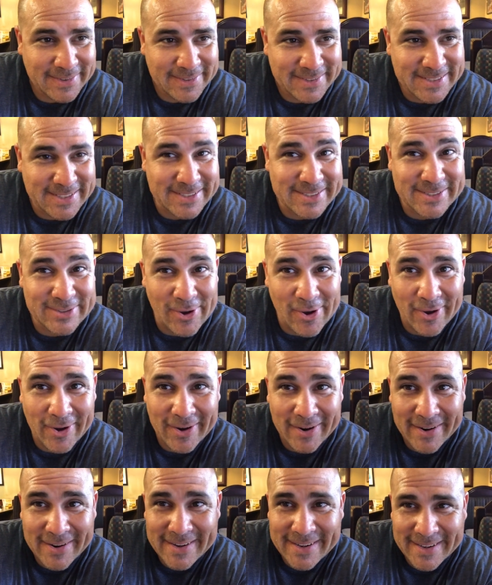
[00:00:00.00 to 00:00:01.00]
It's a
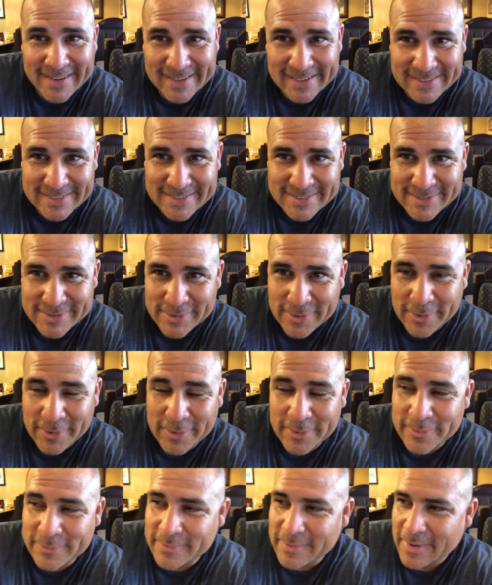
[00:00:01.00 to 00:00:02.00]
sauna, yes.
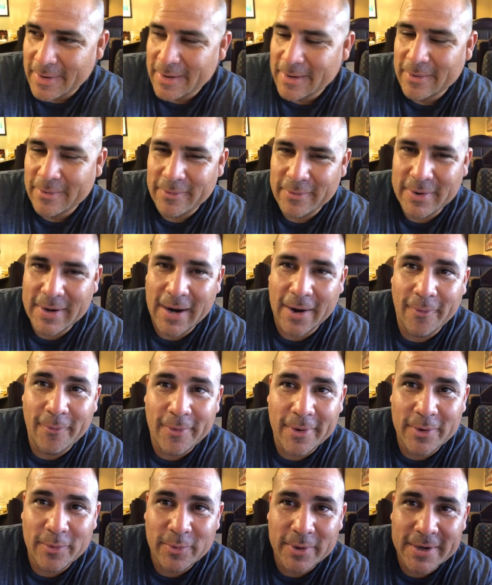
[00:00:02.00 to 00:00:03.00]
So we got
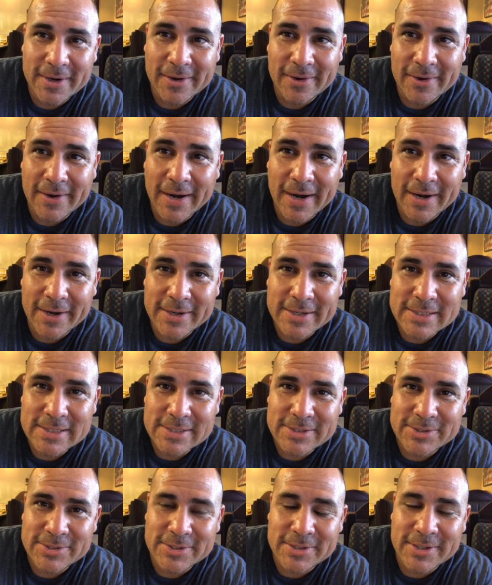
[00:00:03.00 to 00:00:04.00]
one window air
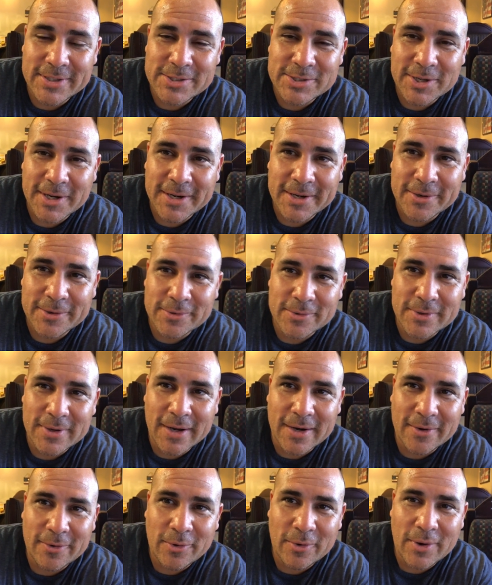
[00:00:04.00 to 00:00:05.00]
conditioner that's trying to cool
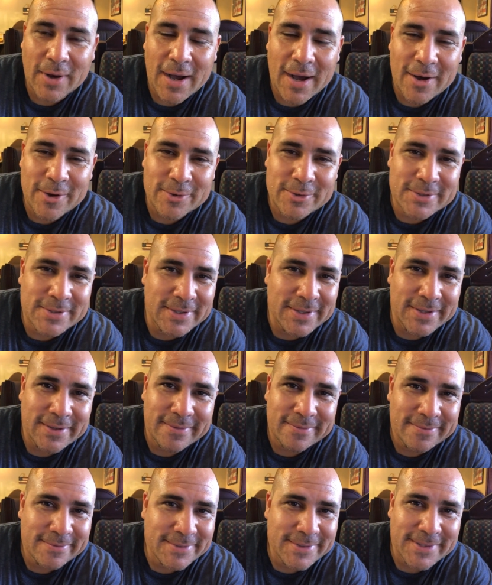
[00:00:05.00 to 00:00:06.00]
down the whole house,
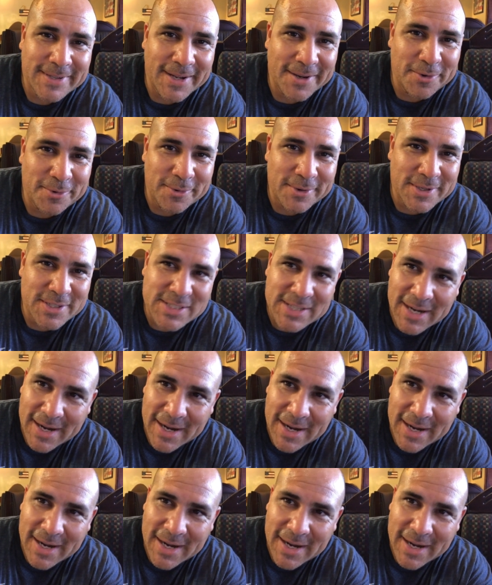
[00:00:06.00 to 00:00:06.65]
and it's not doing the